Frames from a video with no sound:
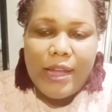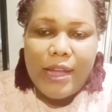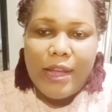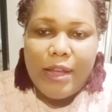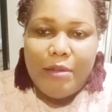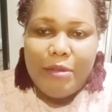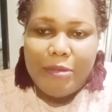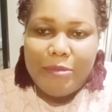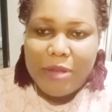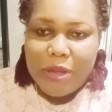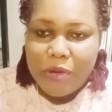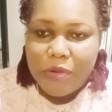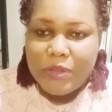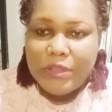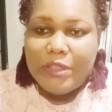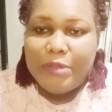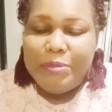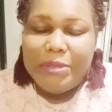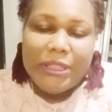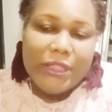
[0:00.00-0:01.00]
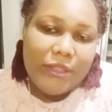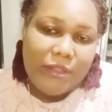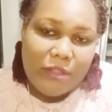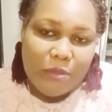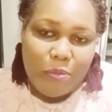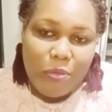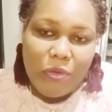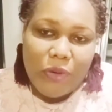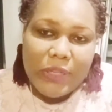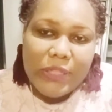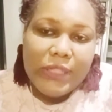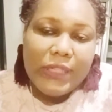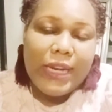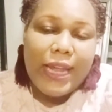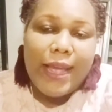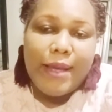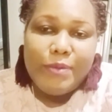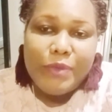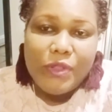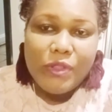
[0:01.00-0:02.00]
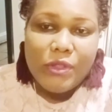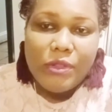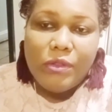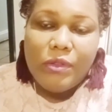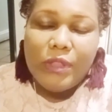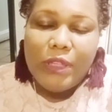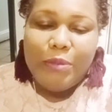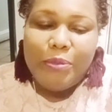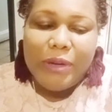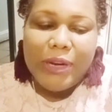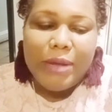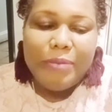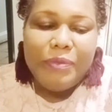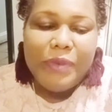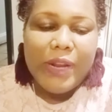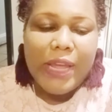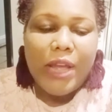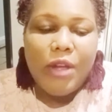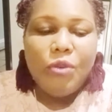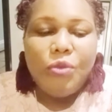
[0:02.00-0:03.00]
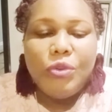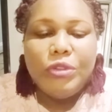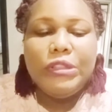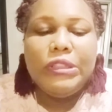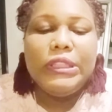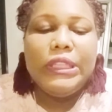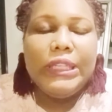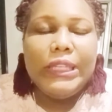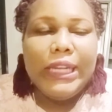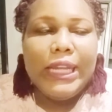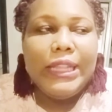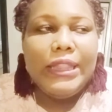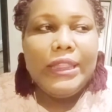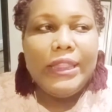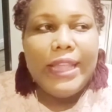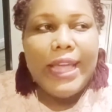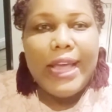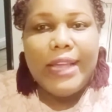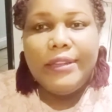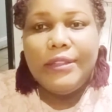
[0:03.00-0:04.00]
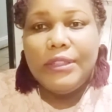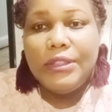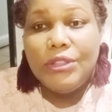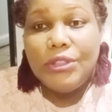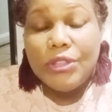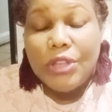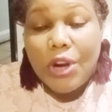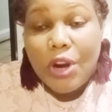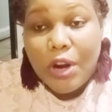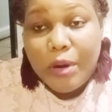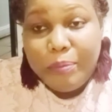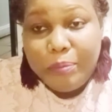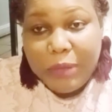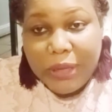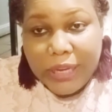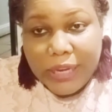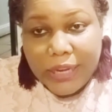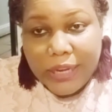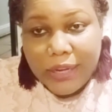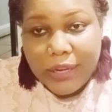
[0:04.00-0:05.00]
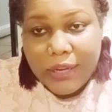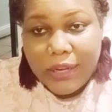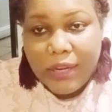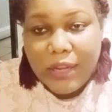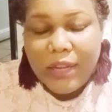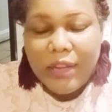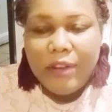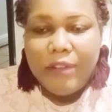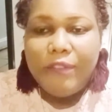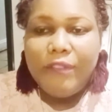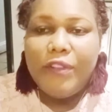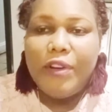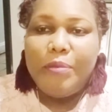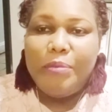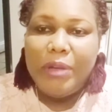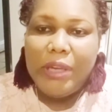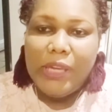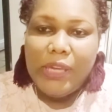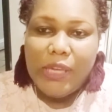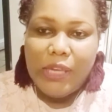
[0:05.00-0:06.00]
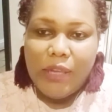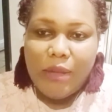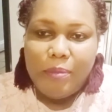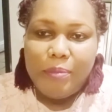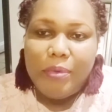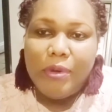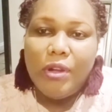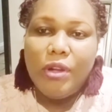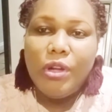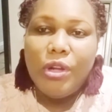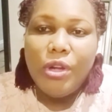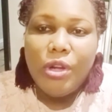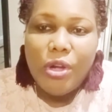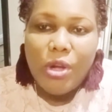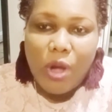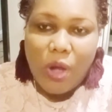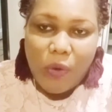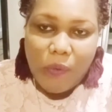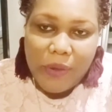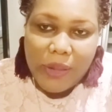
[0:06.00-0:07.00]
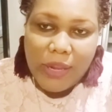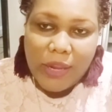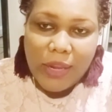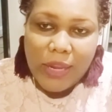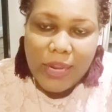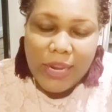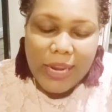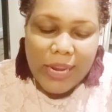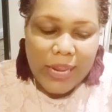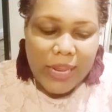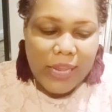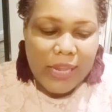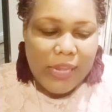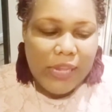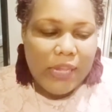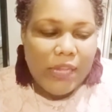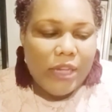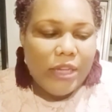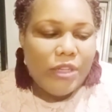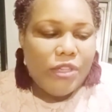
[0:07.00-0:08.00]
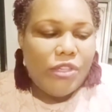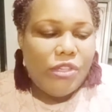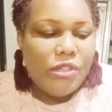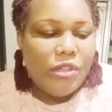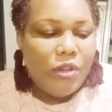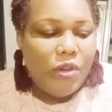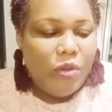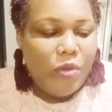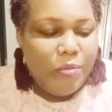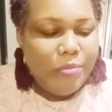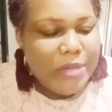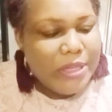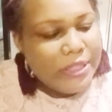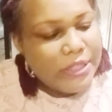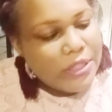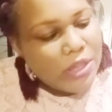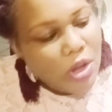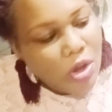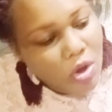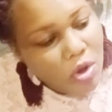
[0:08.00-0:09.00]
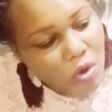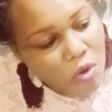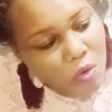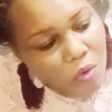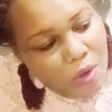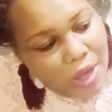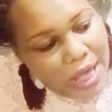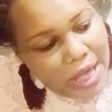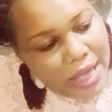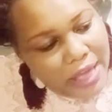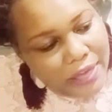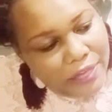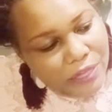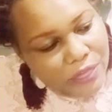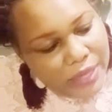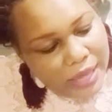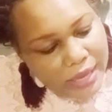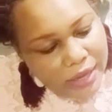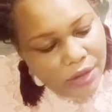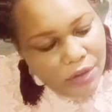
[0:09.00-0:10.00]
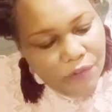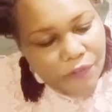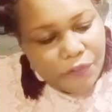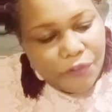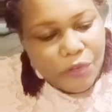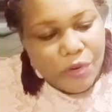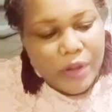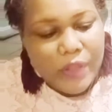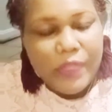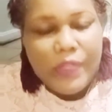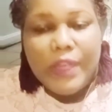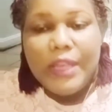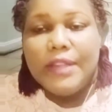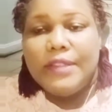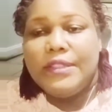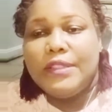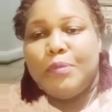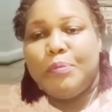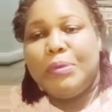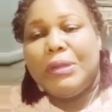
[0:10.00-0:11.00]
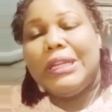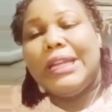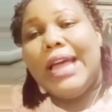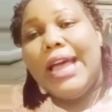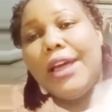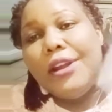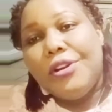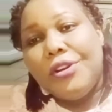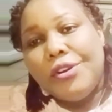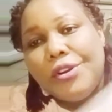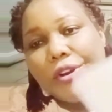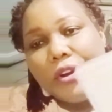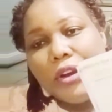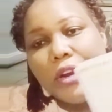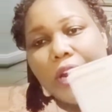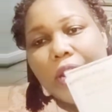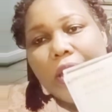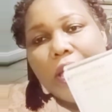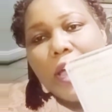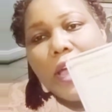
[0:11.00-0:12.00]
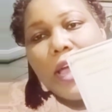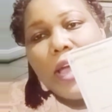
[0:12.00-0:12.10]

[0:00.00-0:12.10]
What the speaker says: Am I going to be disappointed? Absolutely. But I'm not going to let that deter me from keep going. So Miss O, I thank you for this planner.